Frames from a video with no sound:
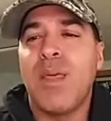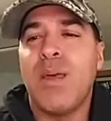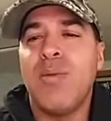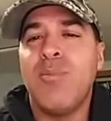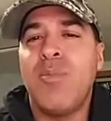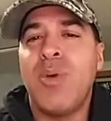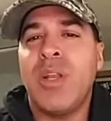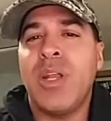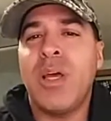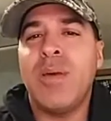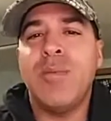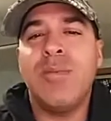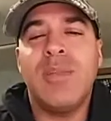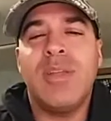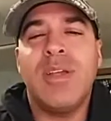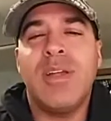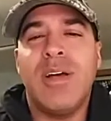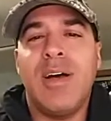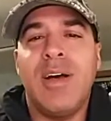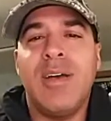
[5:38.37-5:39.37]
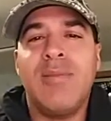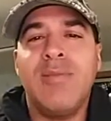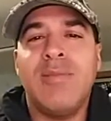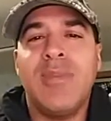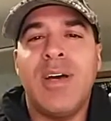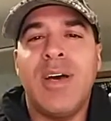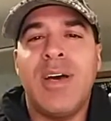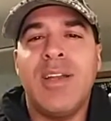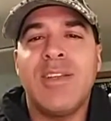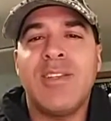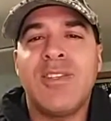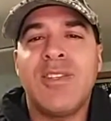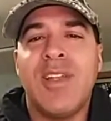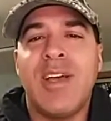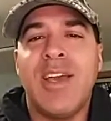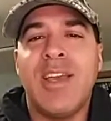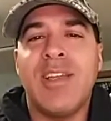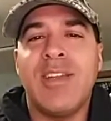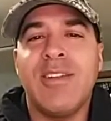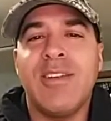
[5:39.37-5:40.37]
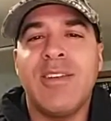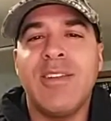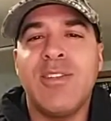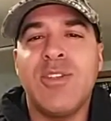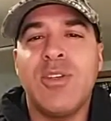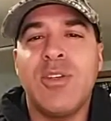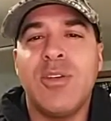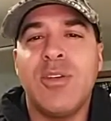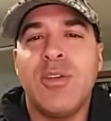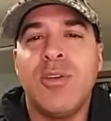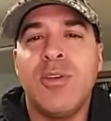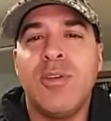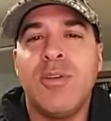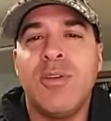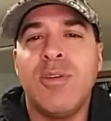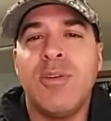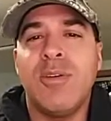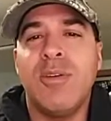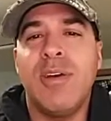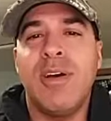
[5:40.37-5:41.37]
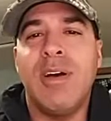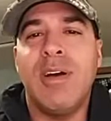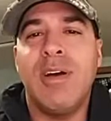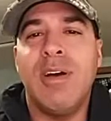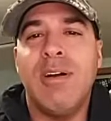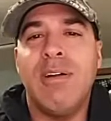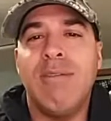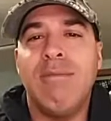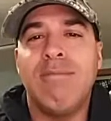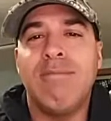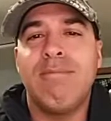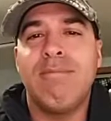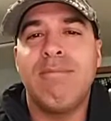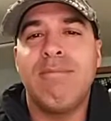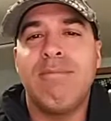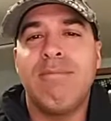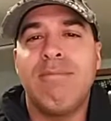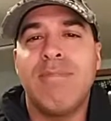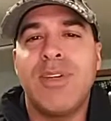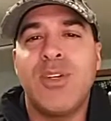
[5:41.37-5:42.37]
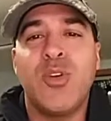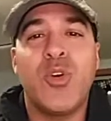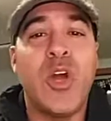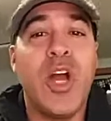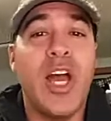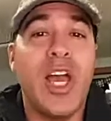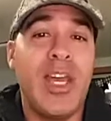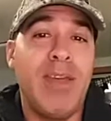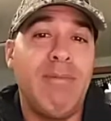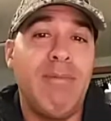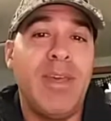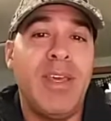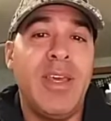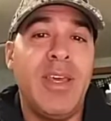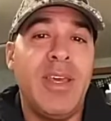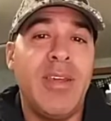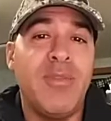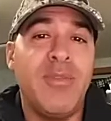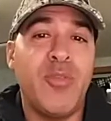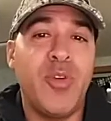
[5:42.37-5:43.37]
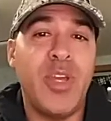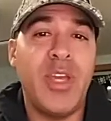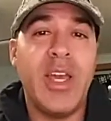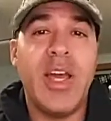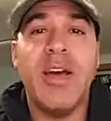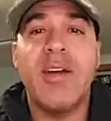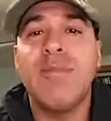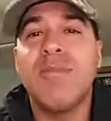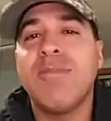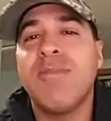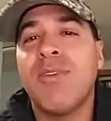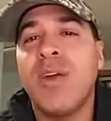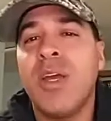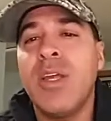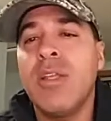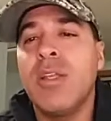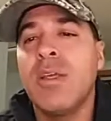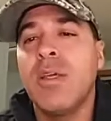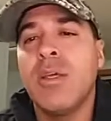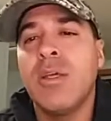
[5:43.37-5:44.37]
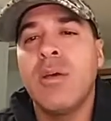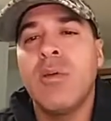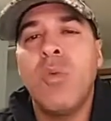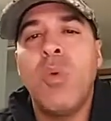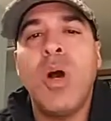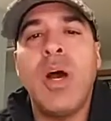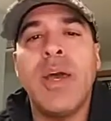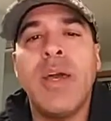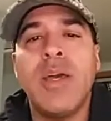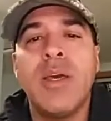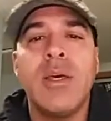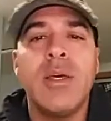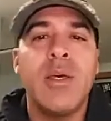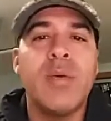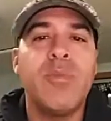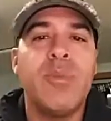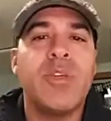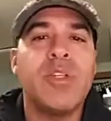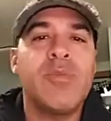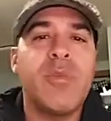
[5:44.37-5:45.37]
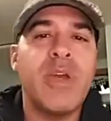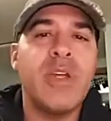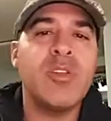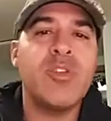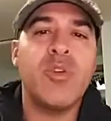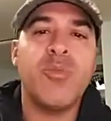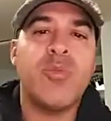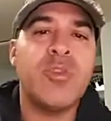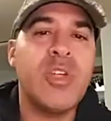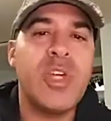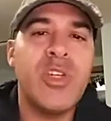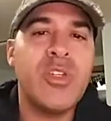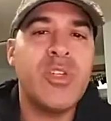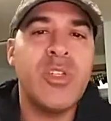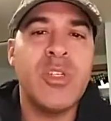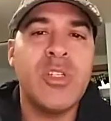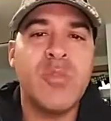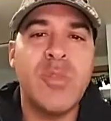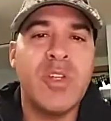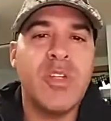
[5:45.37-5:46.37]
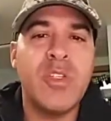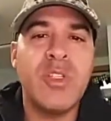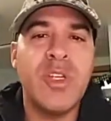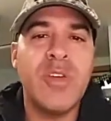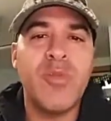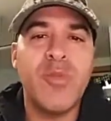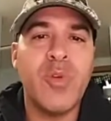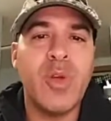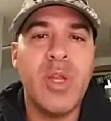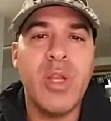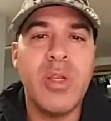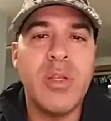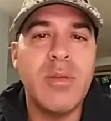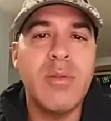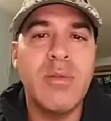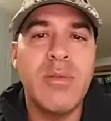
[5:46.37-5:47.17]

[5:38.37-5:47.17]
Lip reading: But I'm not as likely to cry and freak out, right? Why? Because my interpretation is much different.